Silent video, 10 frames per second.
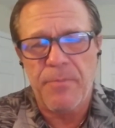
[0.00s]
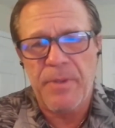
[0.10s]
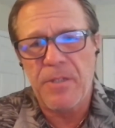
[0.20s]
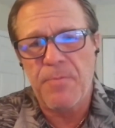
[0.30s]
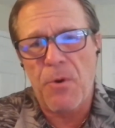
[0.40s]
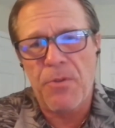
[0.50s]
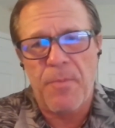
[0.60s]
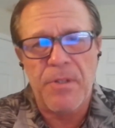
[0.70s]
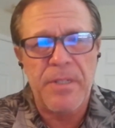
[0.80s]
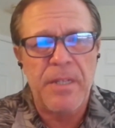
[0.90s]
because both of
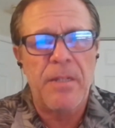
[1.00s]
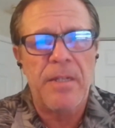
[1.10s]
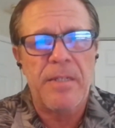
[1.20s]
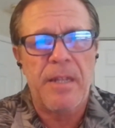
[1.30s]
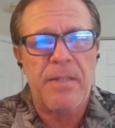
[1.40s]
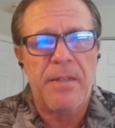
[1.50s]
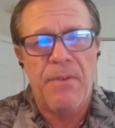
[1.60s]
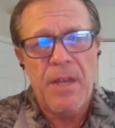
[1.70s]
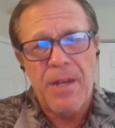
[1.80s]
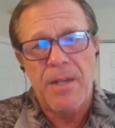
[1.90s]
them are cyclically sensitive.